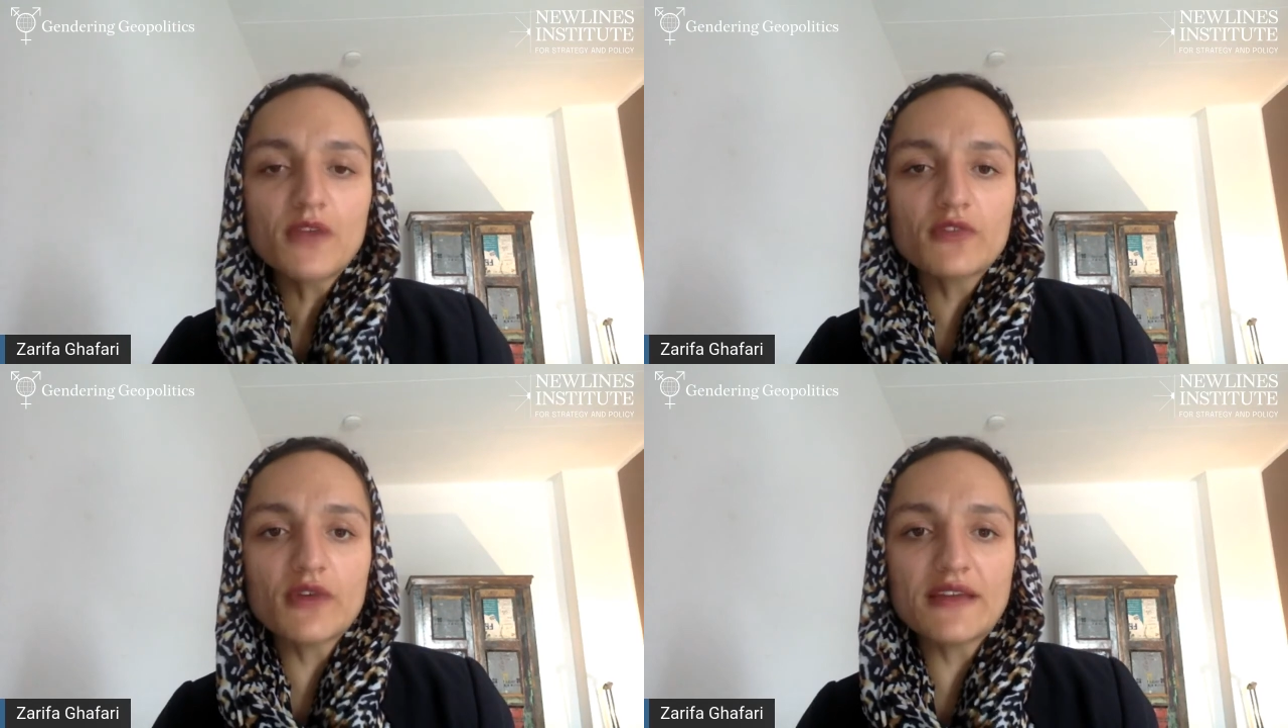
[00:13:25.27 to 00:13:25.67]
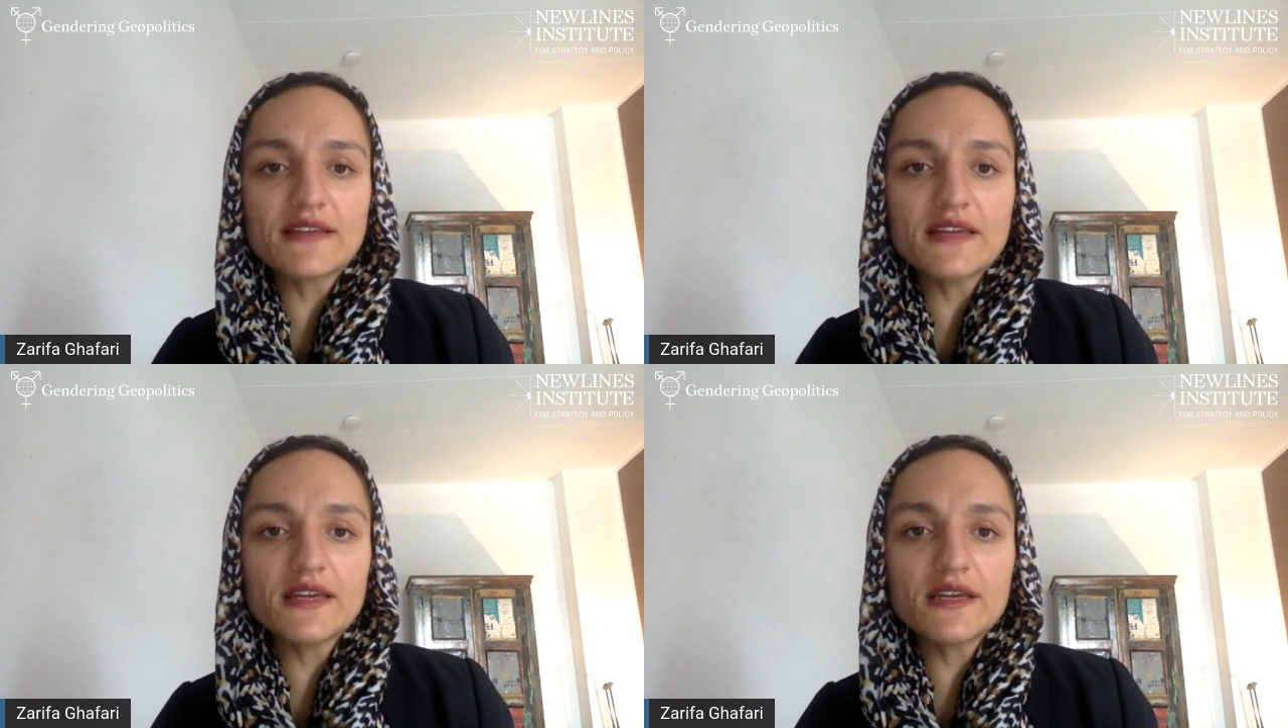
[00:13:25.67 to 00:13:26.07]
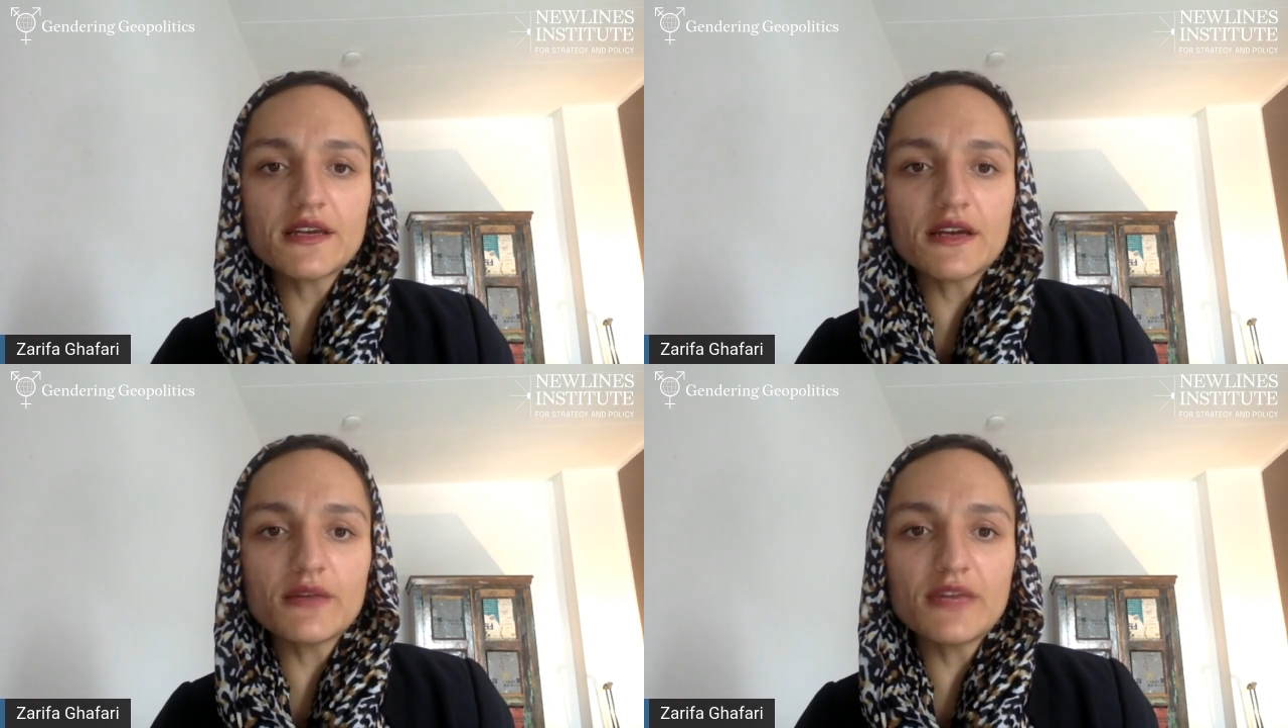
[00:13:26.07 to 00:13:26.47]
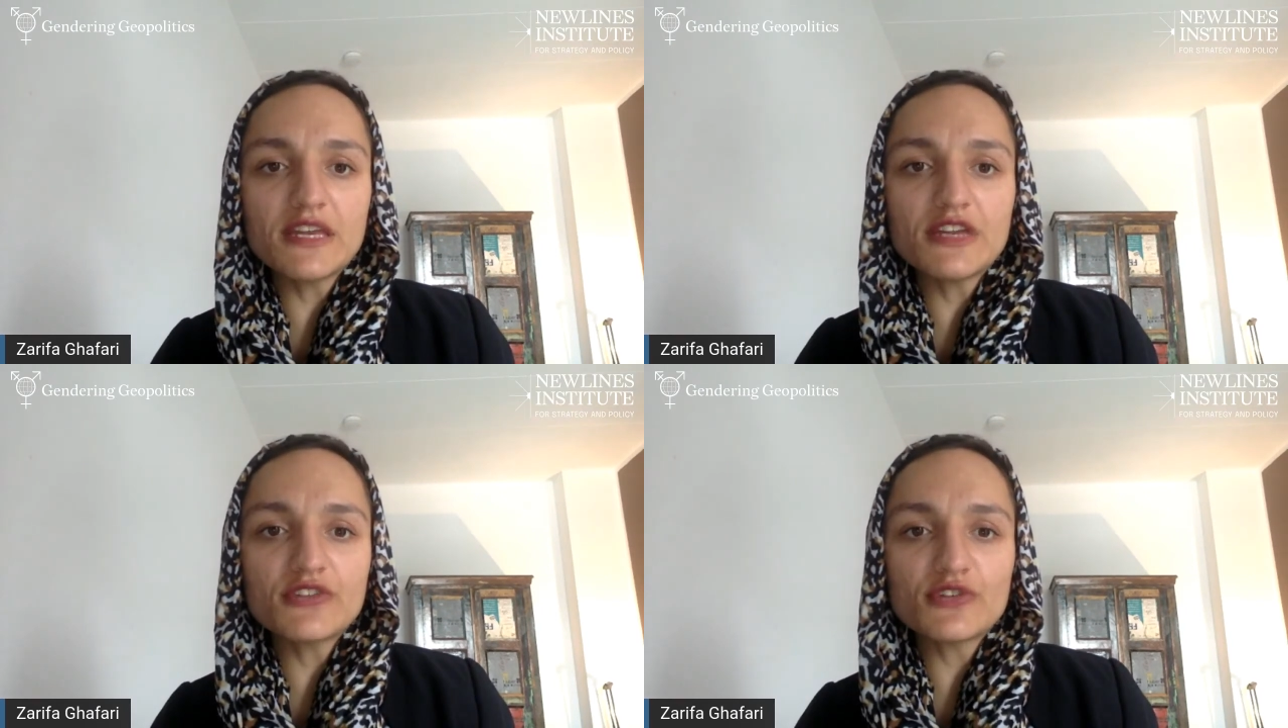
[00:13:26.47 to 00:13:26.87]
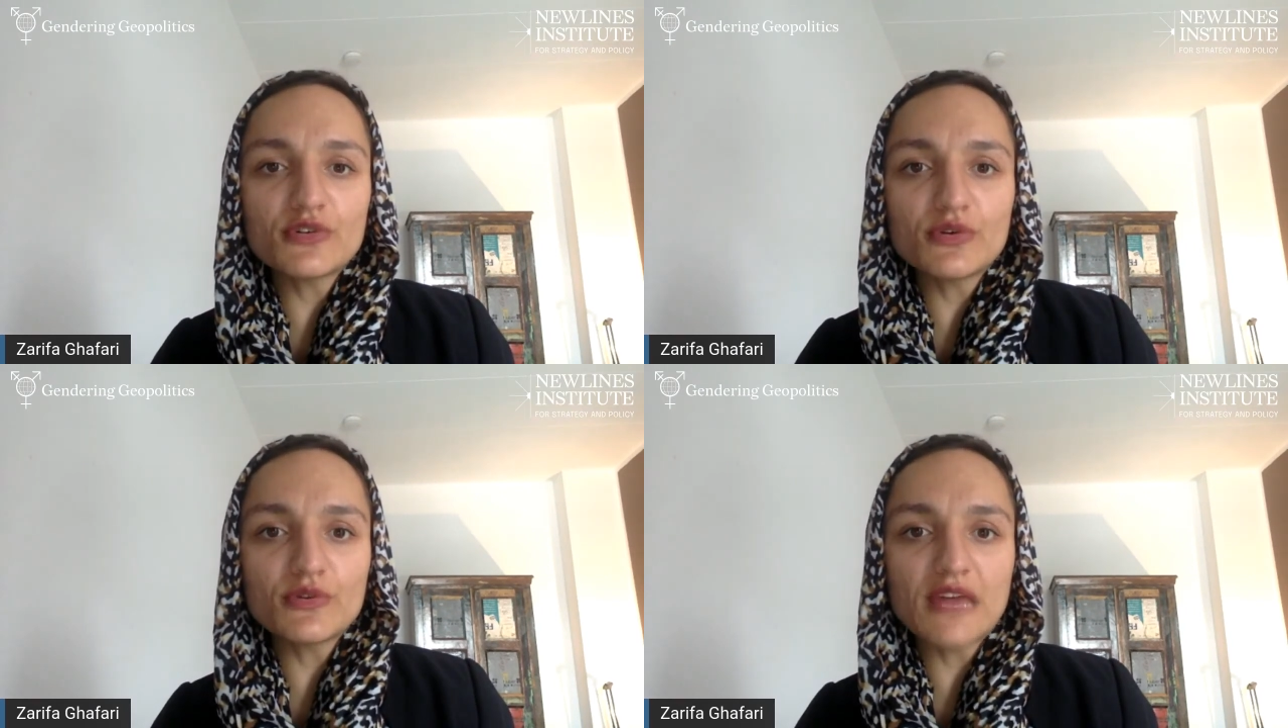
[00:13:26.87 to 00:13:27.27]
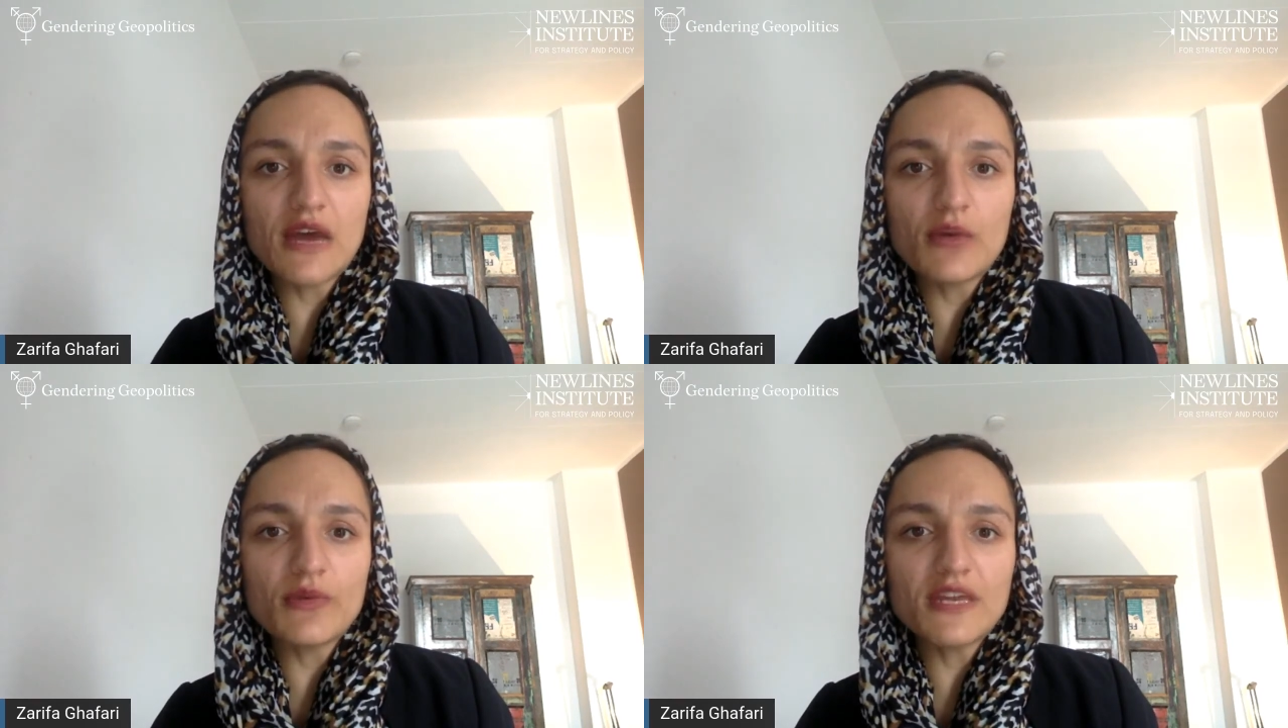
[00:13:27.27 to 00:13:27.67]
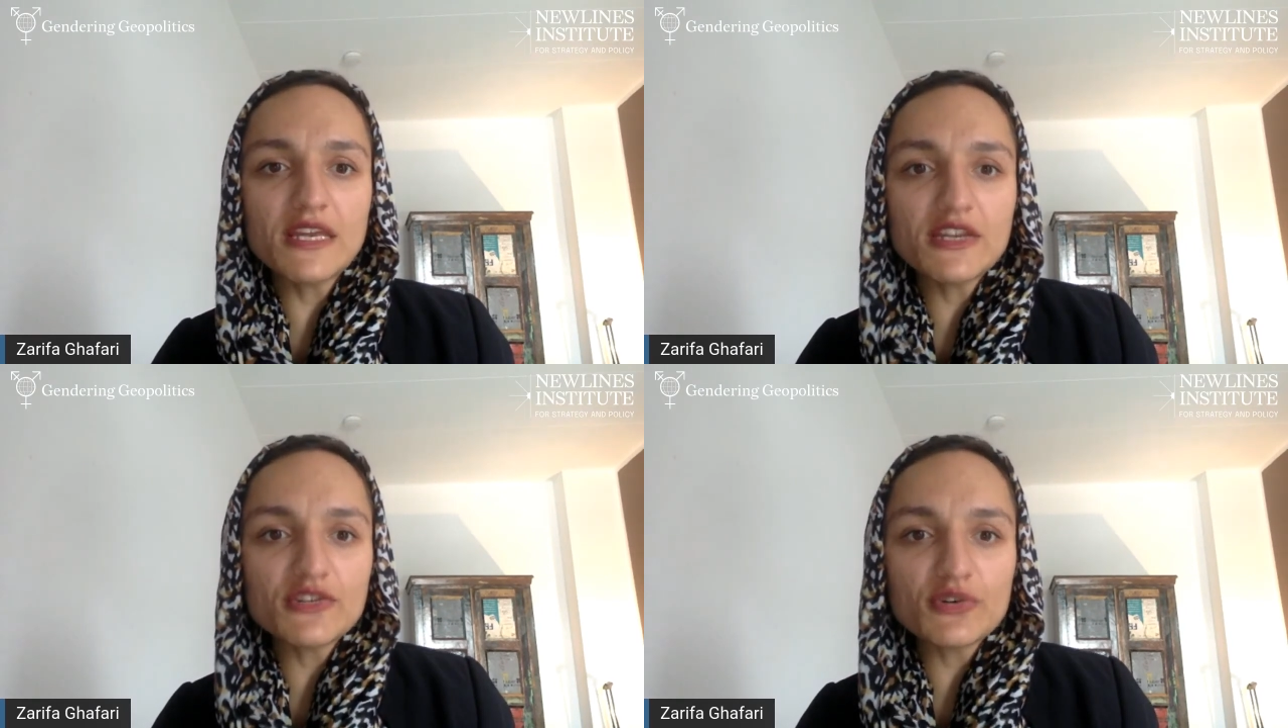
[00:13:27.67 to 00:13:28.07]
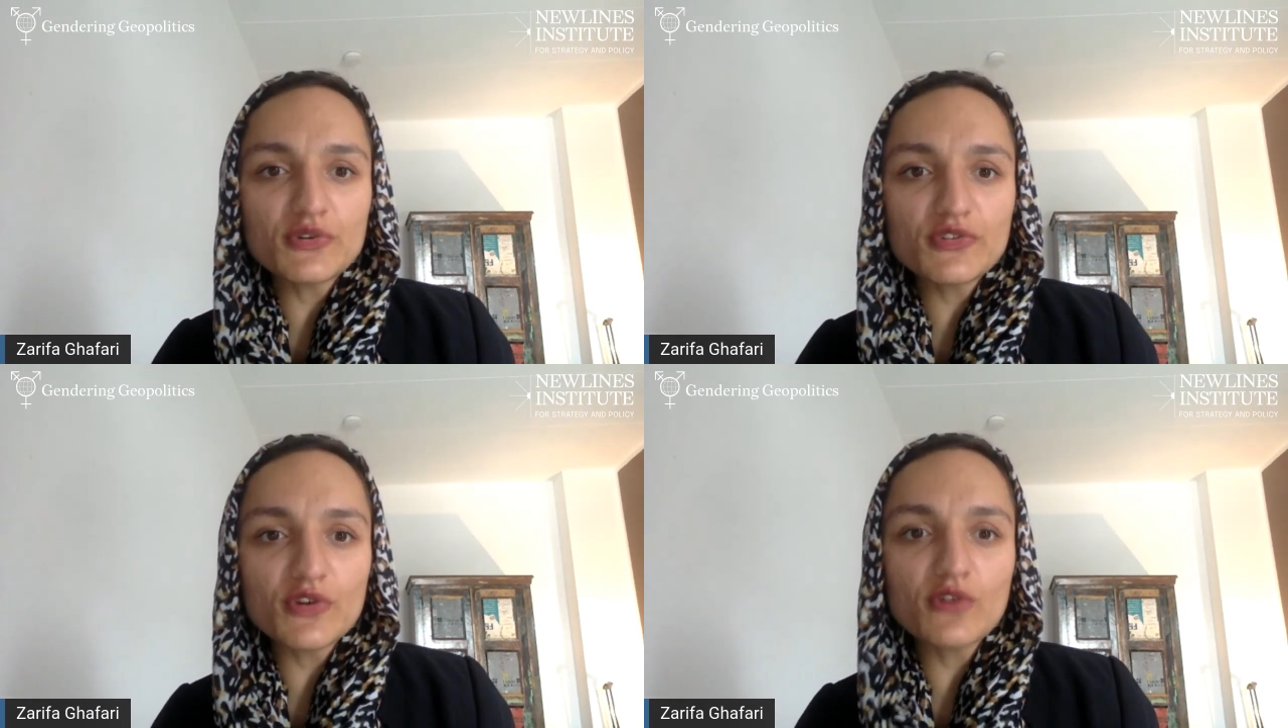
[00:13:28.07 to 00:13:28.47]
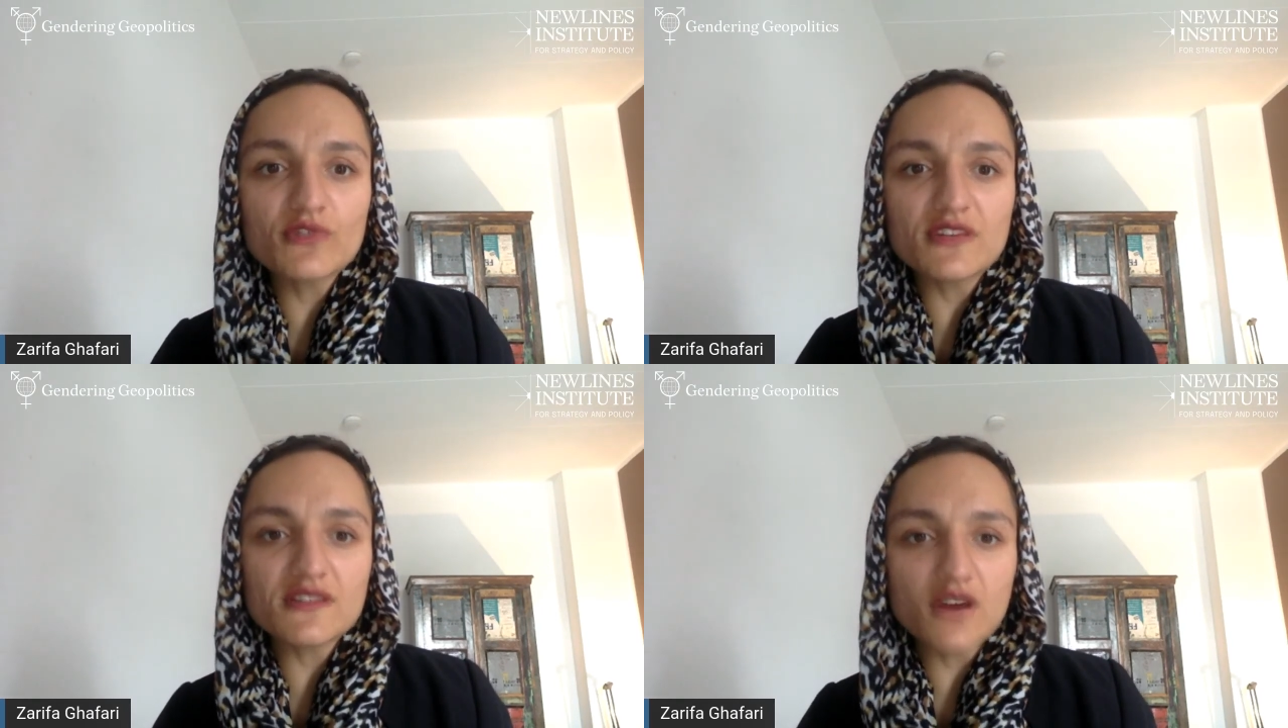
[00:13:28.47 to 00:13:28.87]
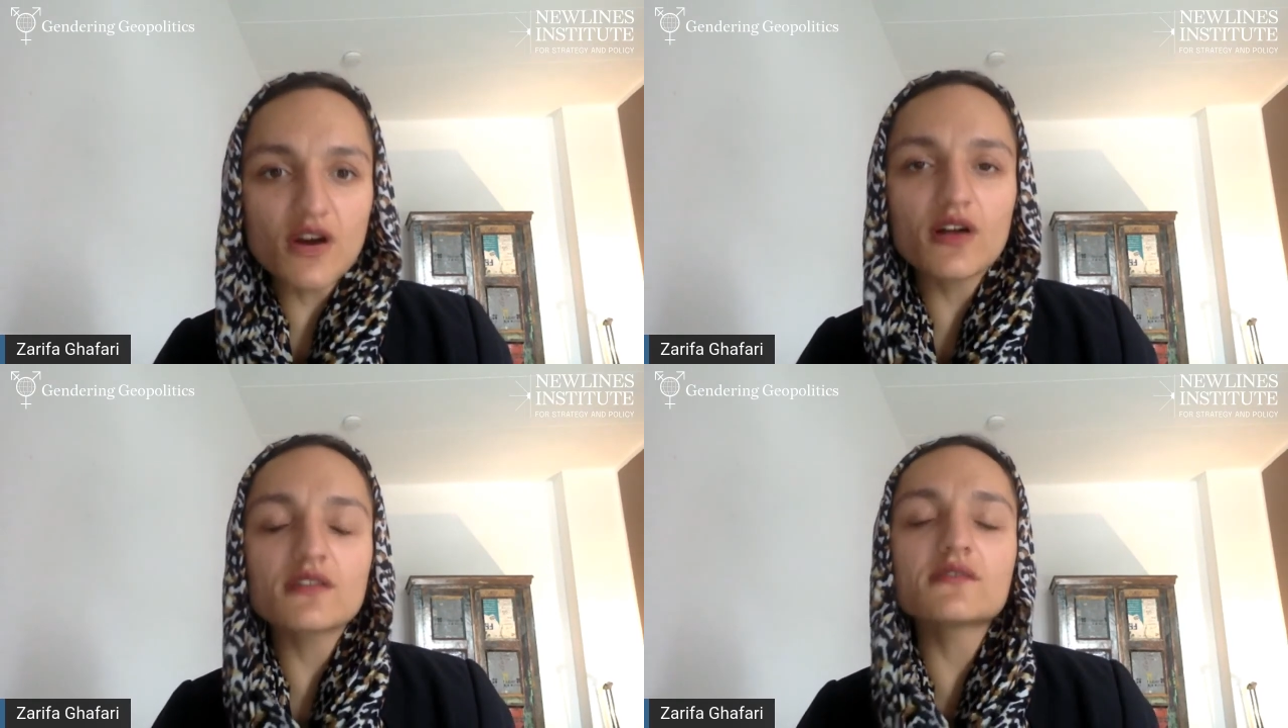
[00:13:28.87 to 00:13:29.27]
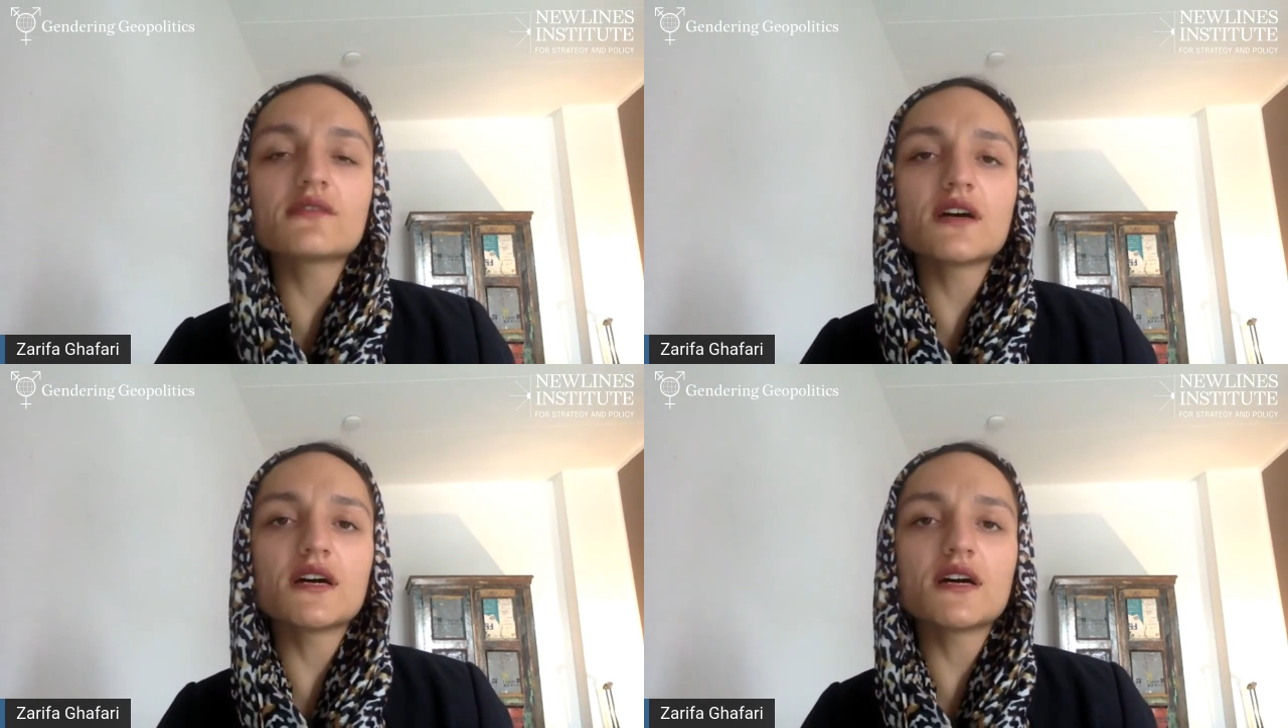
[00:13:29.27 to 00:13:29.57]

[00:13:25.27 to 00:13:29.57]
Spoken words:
So I think we need to solve this all